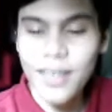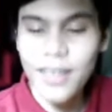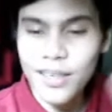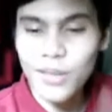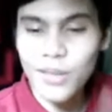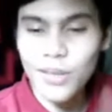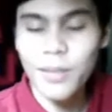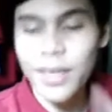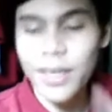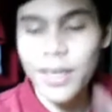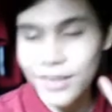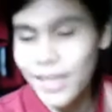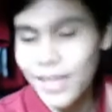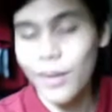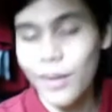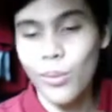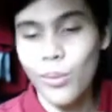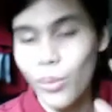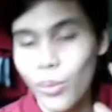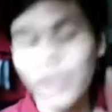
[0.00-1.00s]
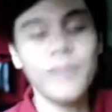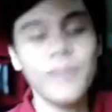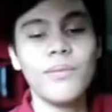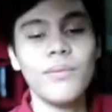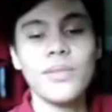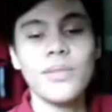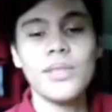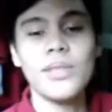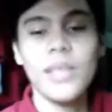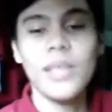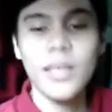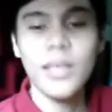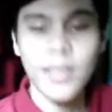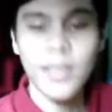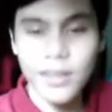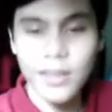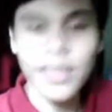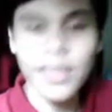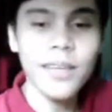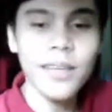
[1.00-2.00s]
electromagnetic waves.
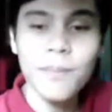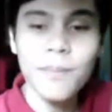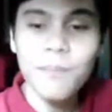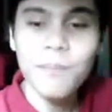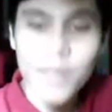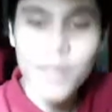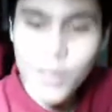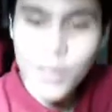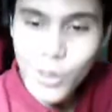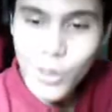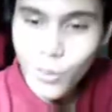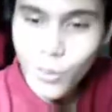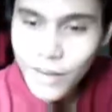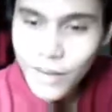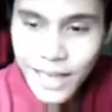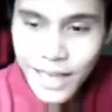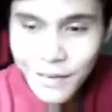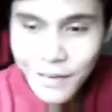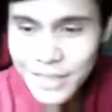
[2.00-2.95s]
All right. So they